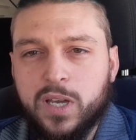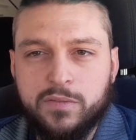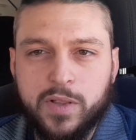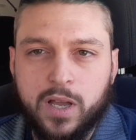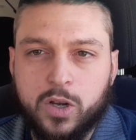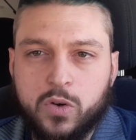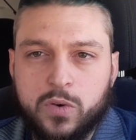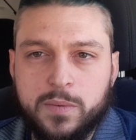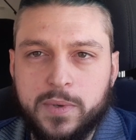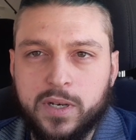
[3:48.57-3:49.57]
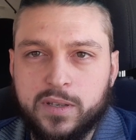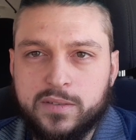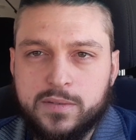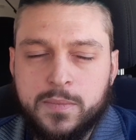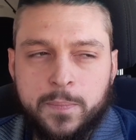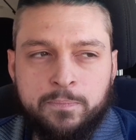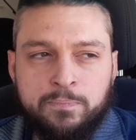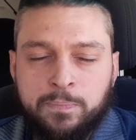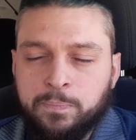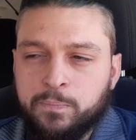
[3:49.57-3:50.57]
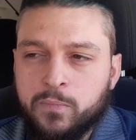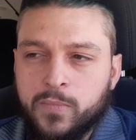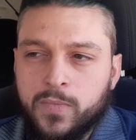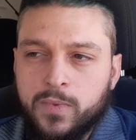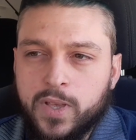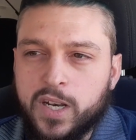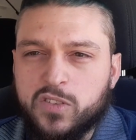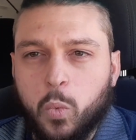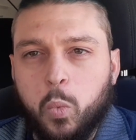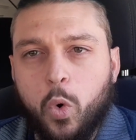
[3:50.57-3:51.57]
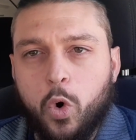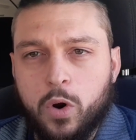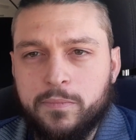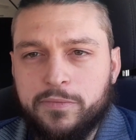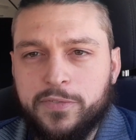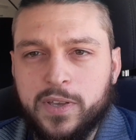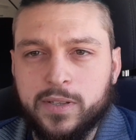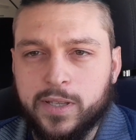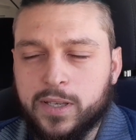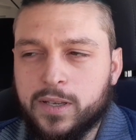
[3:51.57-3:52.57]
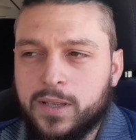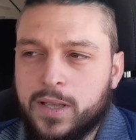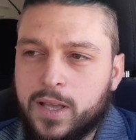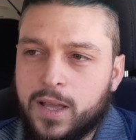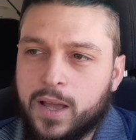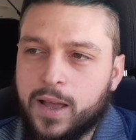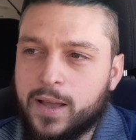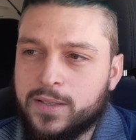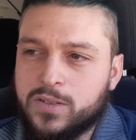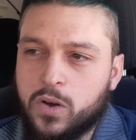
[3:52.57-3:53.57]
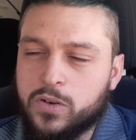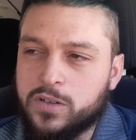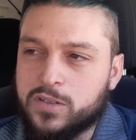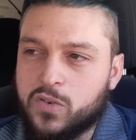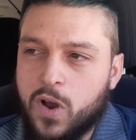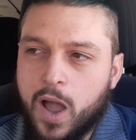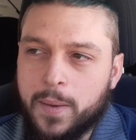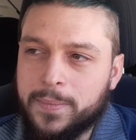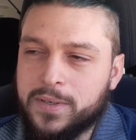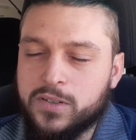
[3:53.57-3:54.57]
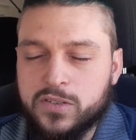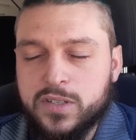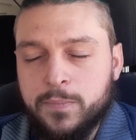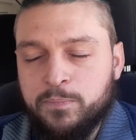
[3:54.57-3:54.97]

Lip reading: like a creaminess, and it's a warm feeling. It's hard to describe. It just,